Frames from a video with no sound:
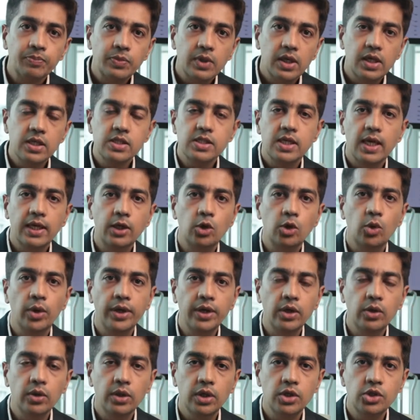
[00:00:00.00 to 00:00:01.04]
It's like going
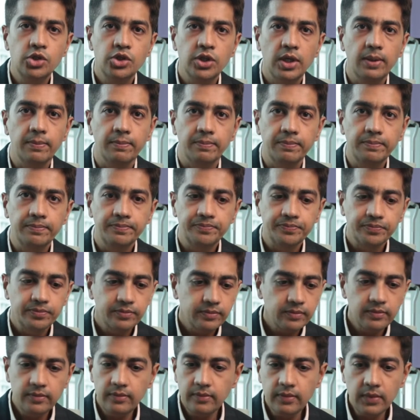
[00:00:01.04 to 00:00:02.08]
to the gym
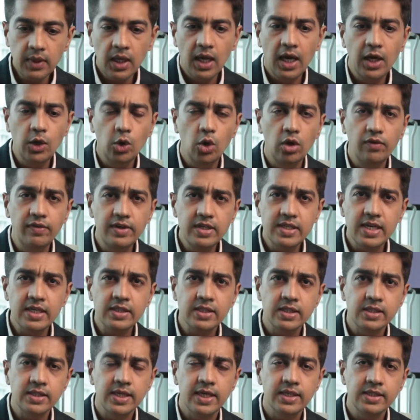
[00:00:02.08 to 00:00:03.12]
and always
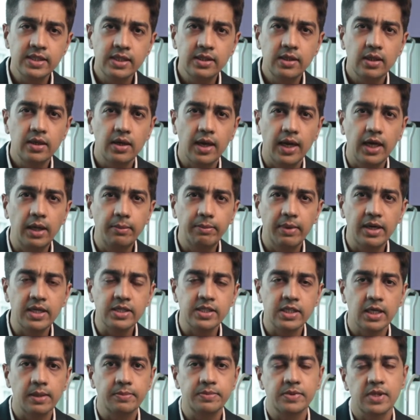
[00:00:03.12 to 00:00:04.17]
exercising the right
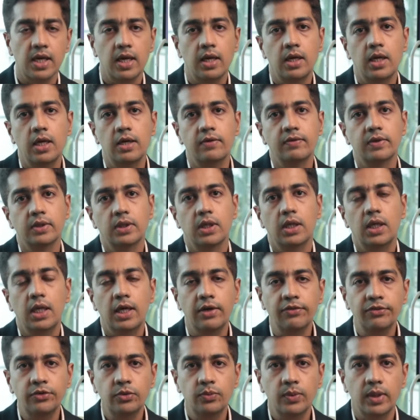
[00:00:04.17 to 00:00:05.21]
biceps and never the
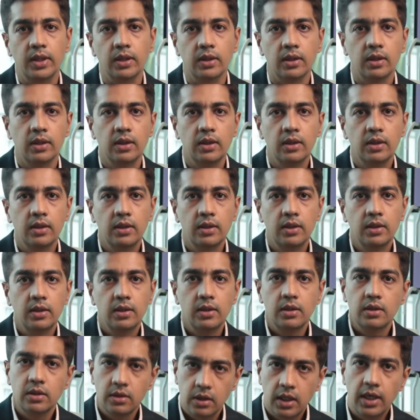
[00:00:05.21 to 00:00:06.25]
left one.
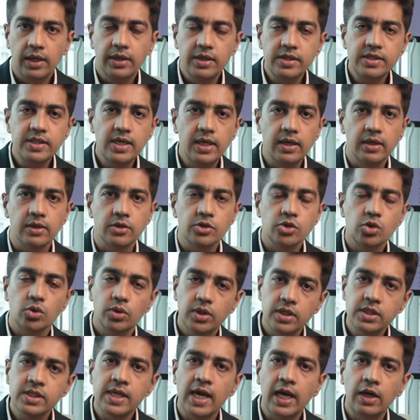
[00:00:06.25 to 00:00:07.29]
Understand? So
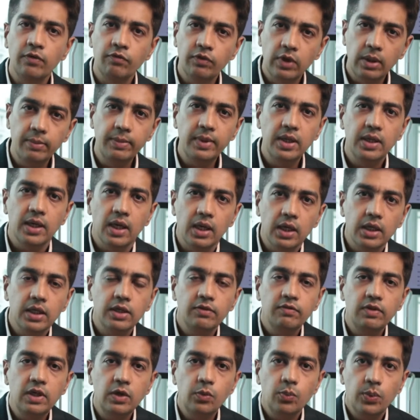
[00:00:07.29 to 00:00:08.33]
this hand will be
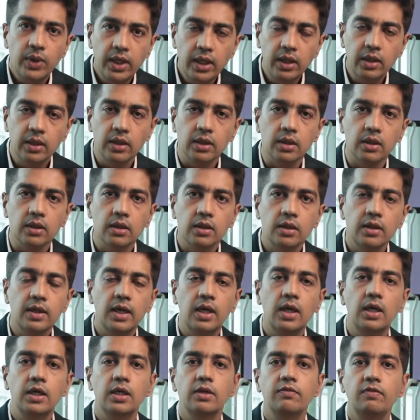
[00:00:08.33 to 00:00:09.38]
relatively weaker,
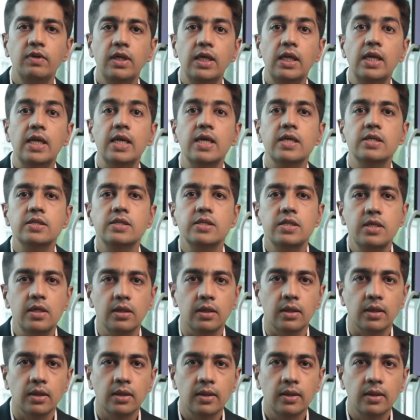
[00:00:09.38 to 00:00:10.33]
relatively lazier.